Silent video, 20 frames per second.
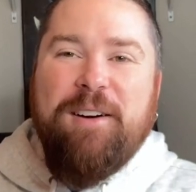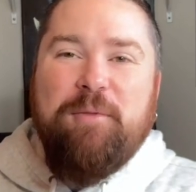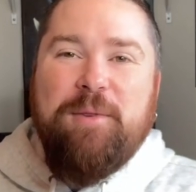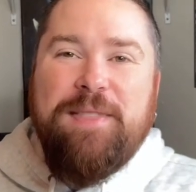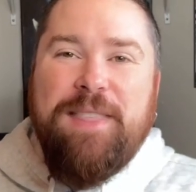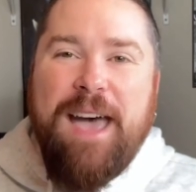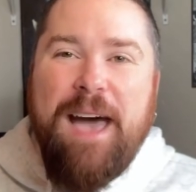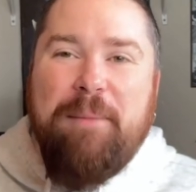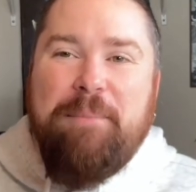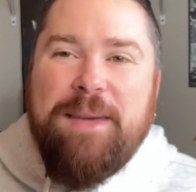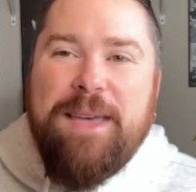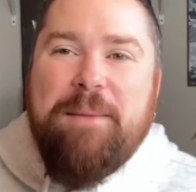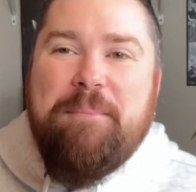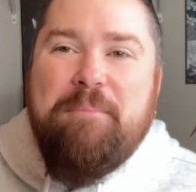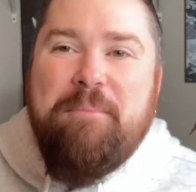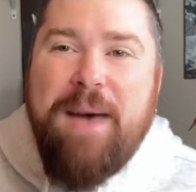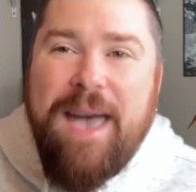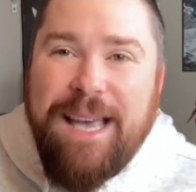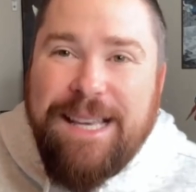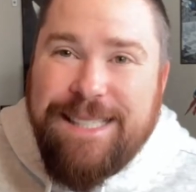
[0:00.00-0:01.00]
Would that be
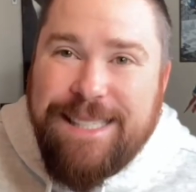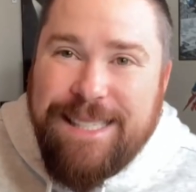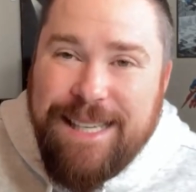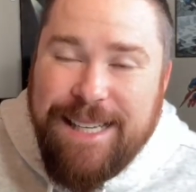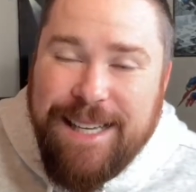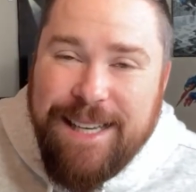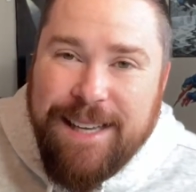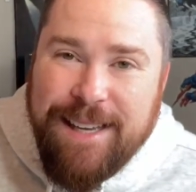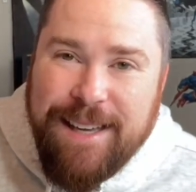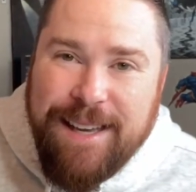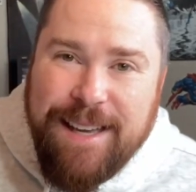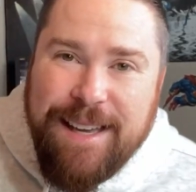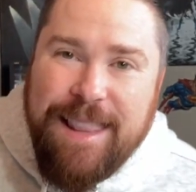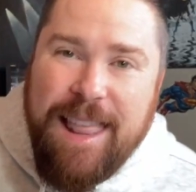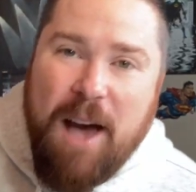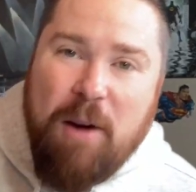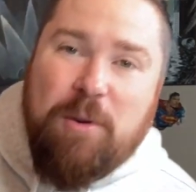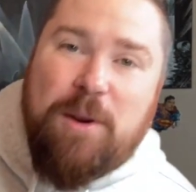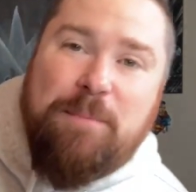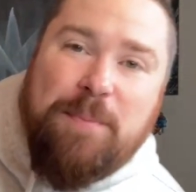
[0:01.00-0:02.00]
amazing?
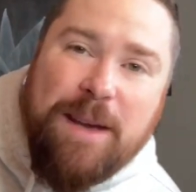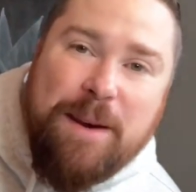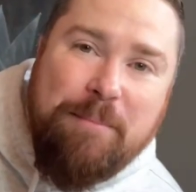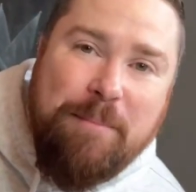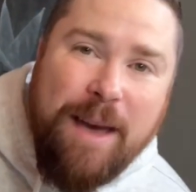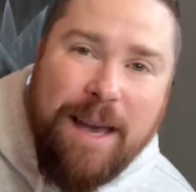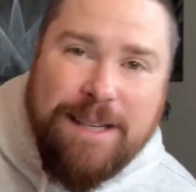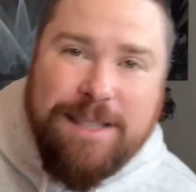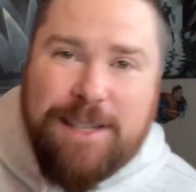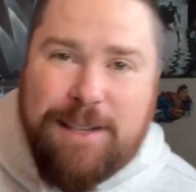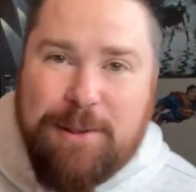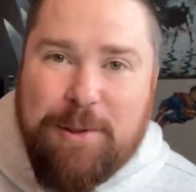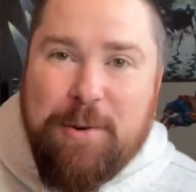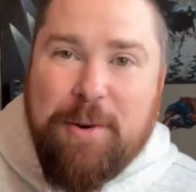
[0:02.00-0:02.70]
That would be amazing.